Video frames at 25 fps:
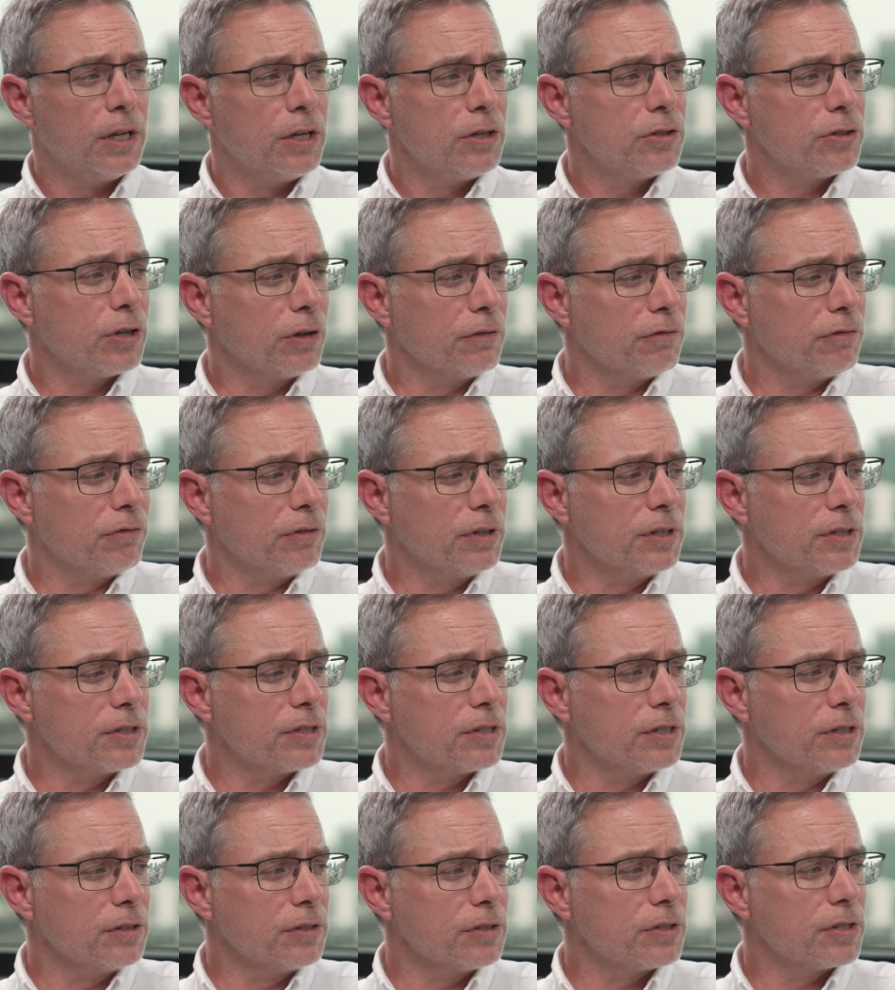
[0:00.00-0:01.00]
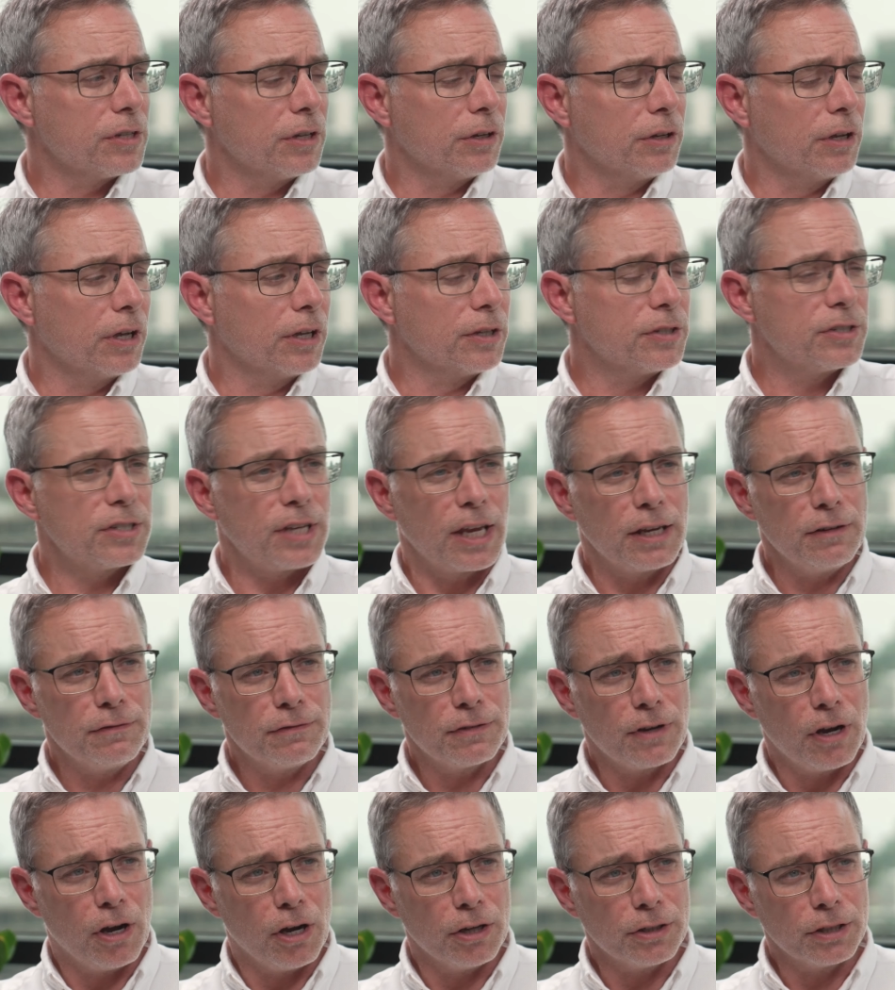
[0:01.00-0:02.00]
So for instance, a
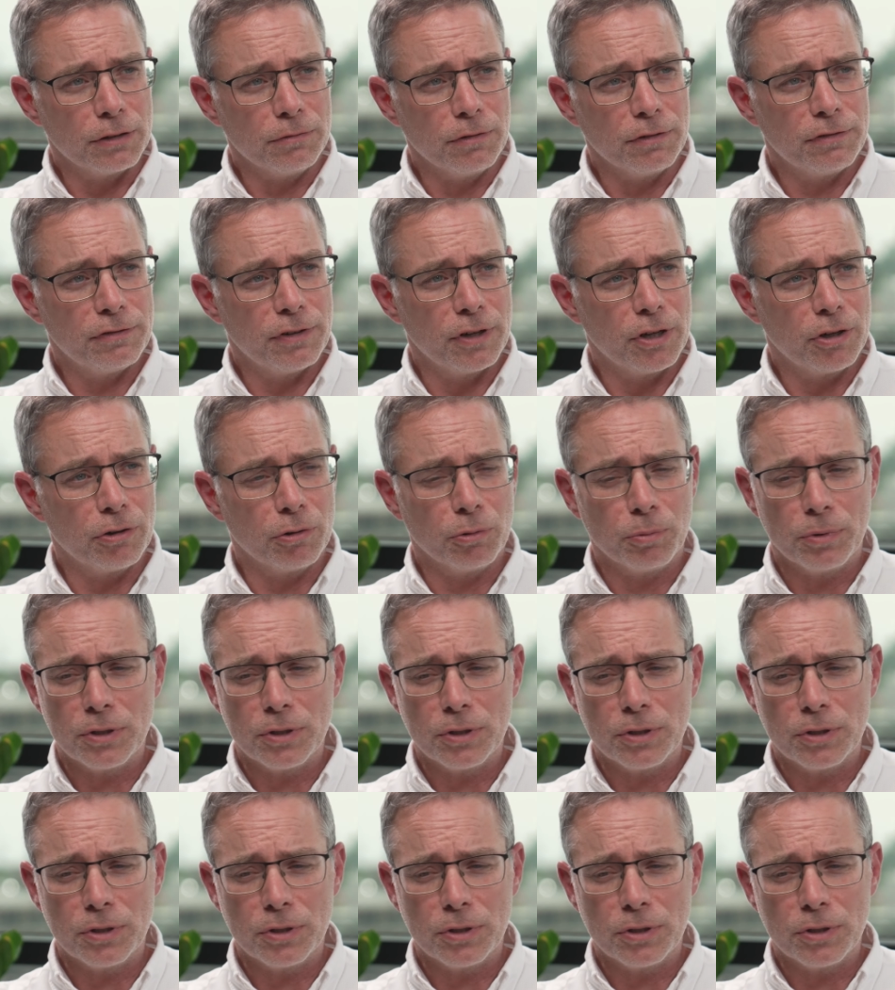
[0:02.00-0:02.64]
safeguarding referral,